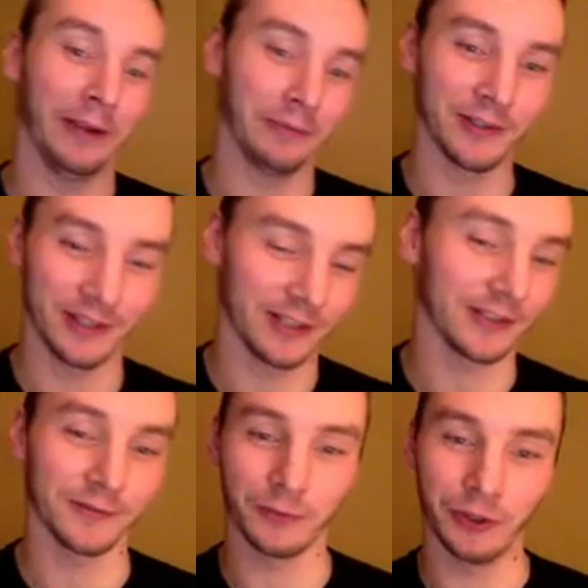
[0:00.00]
because it
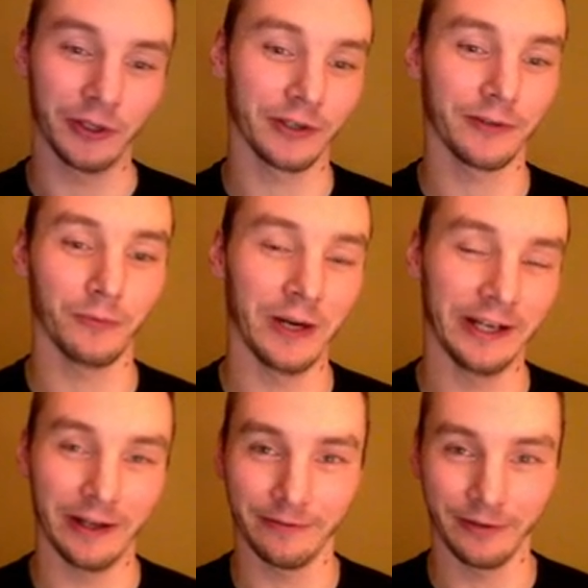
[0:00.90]
doesn't work well
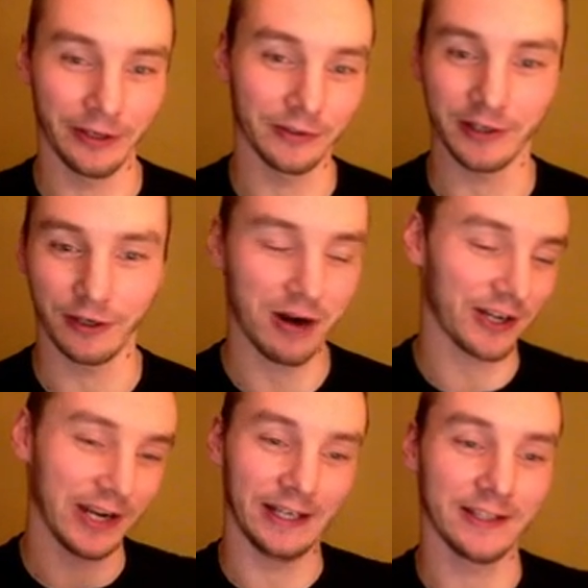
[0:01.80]
enough. You know, it's going to crash
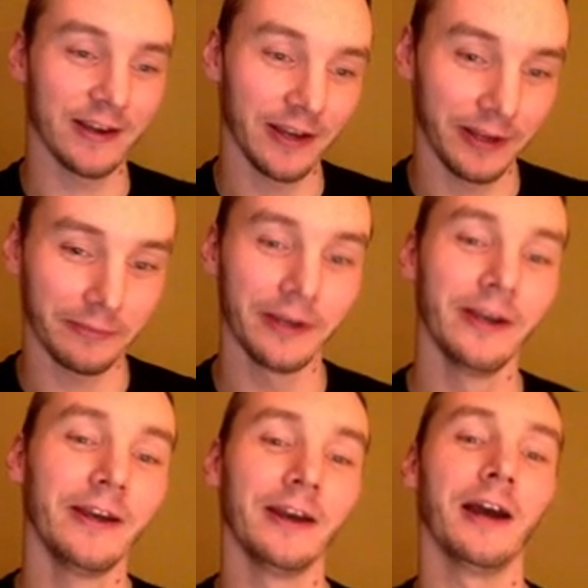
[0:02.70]
at any time.
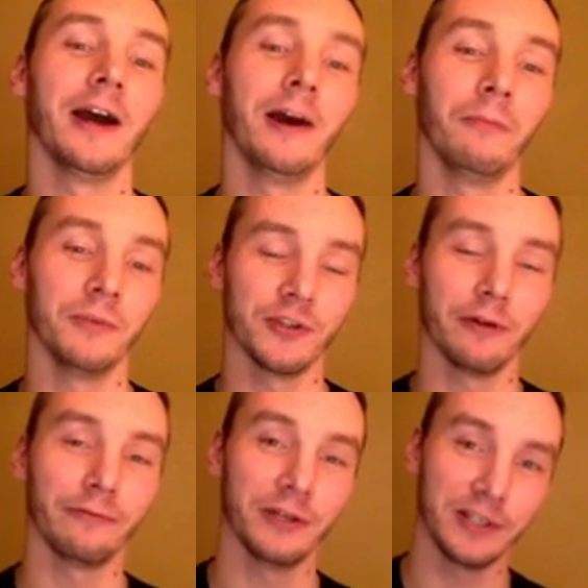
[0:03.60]
Um, it's not
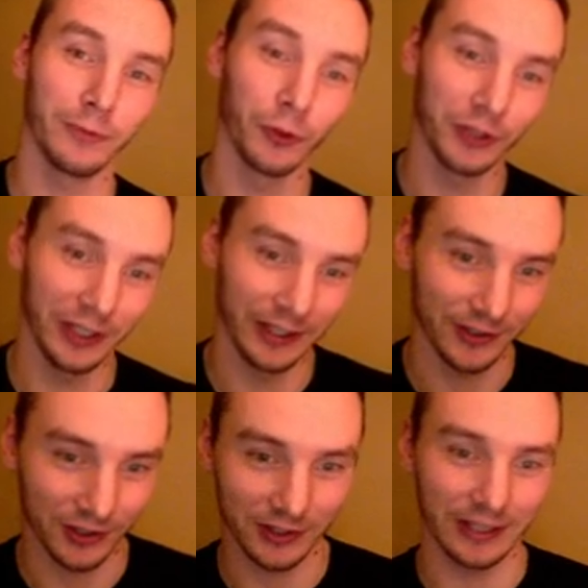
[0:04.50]
fully supported. It's
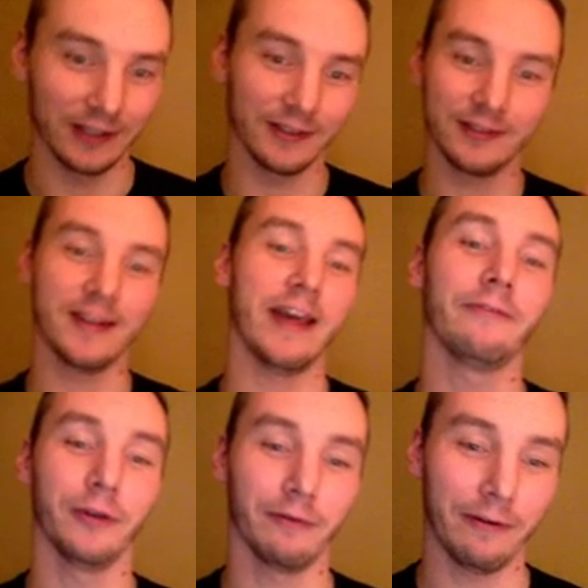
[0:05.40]
just like it's there for
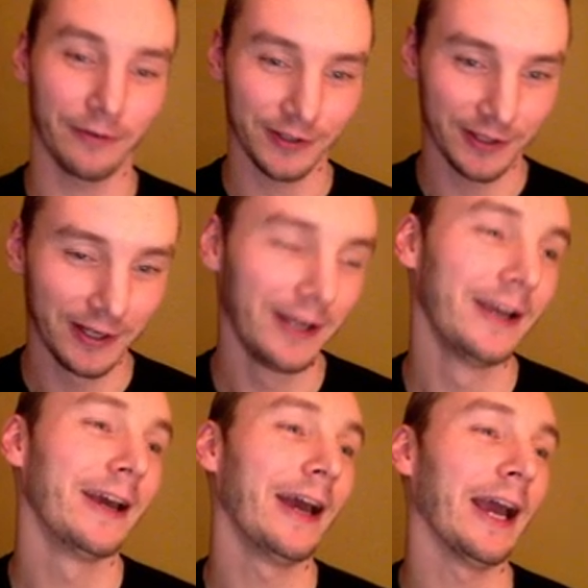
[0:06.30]
your reference.
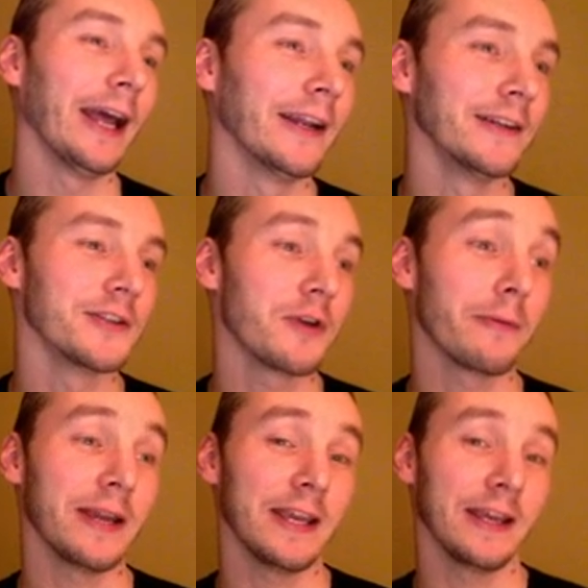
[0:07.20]
And without
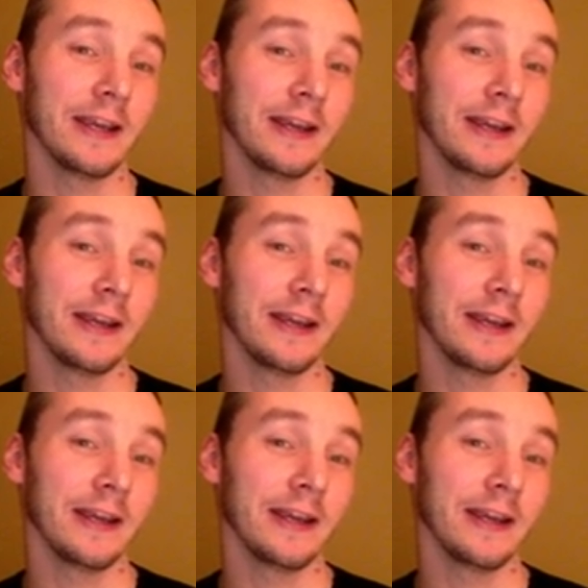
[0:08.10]
making